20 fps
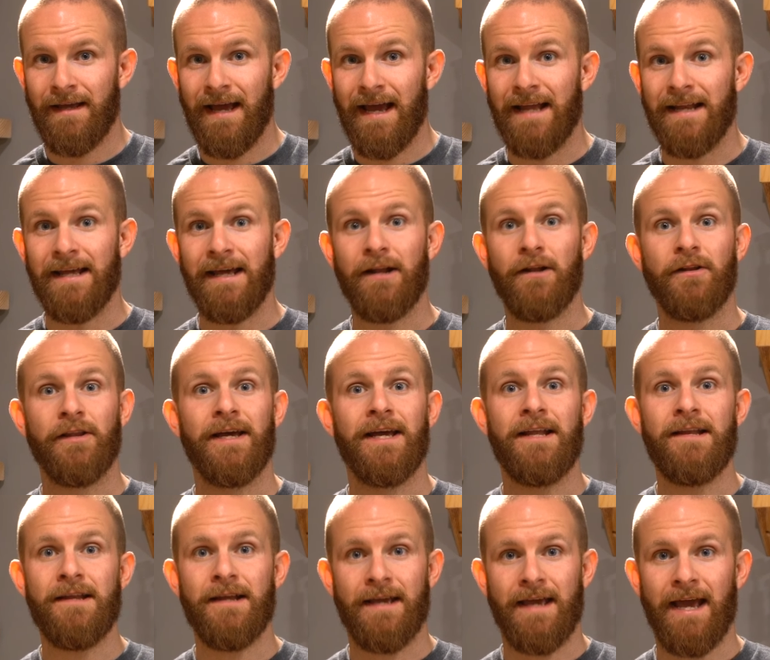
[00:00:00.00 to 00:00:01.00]
and it'll
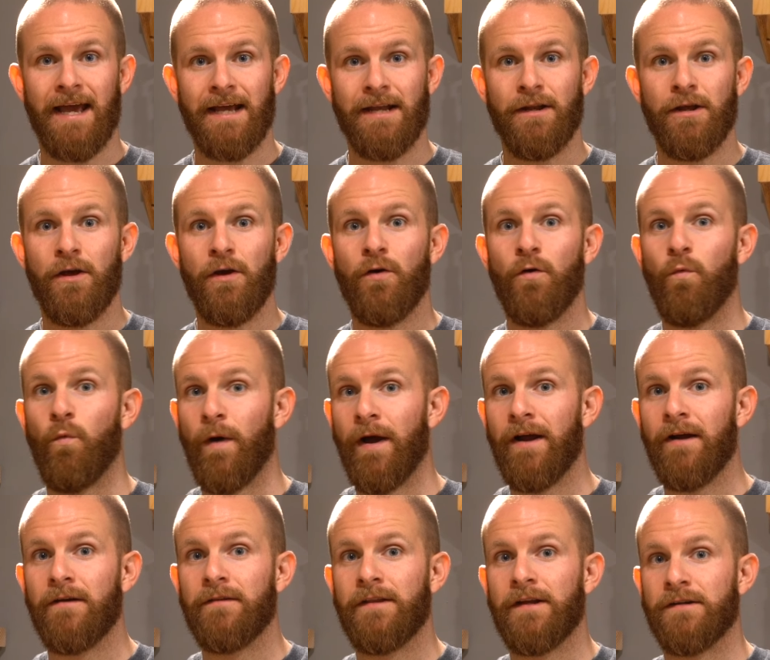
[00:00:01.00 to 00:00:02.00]
indicate
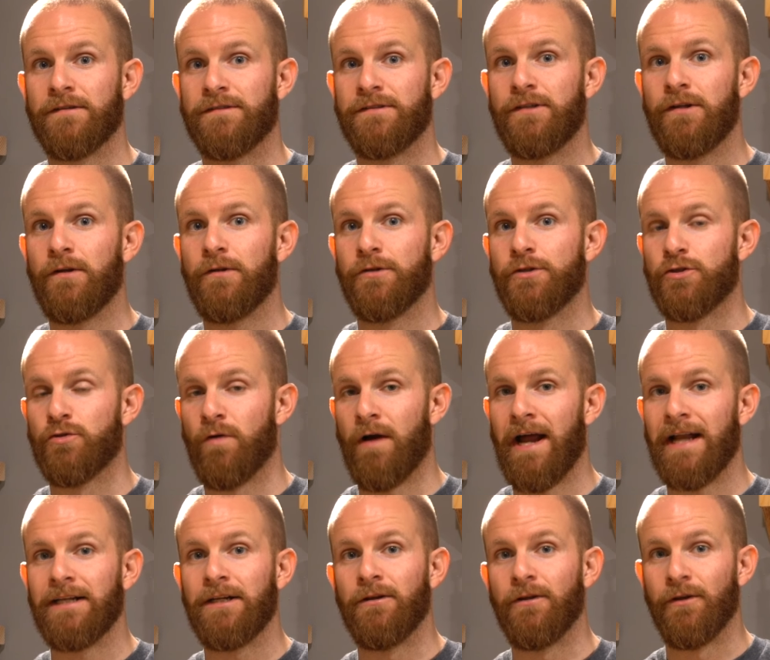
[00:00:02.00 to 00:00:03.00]
where there's still
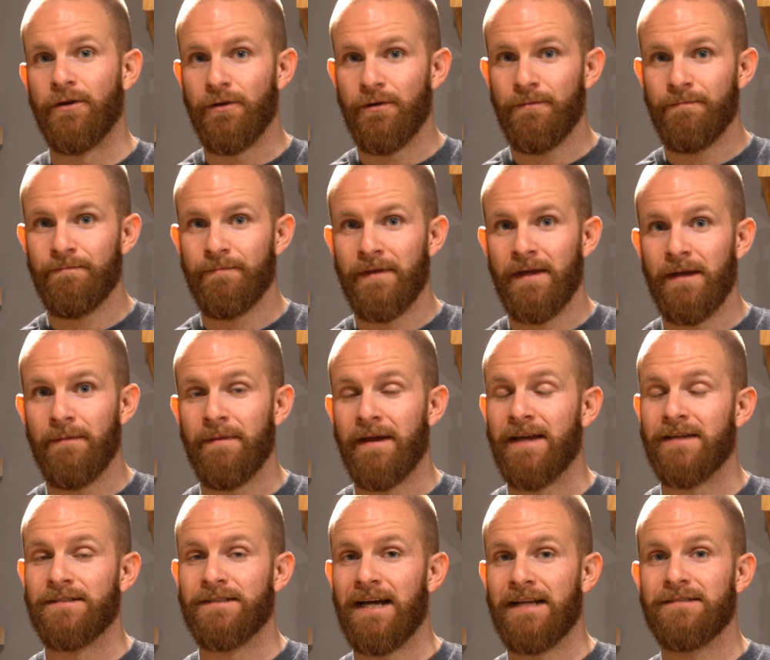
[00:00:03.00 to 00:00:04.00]
dried glue,
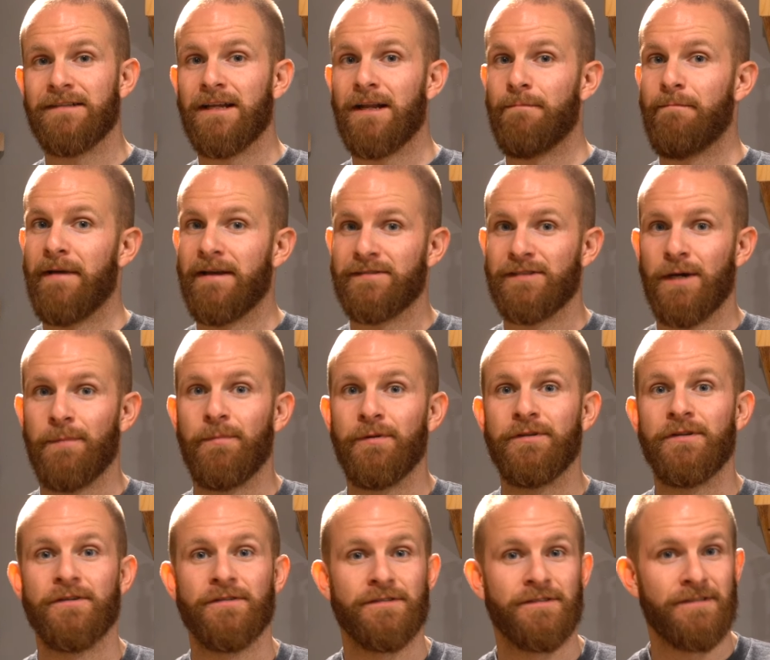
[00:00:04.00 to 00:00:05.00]
because that's gonna mess up
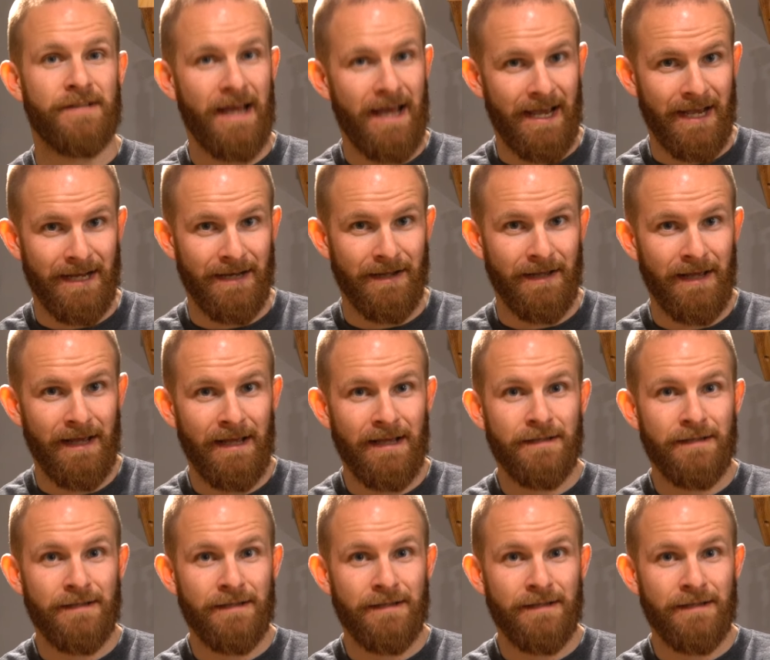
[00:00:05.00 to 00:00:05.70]
with your stain.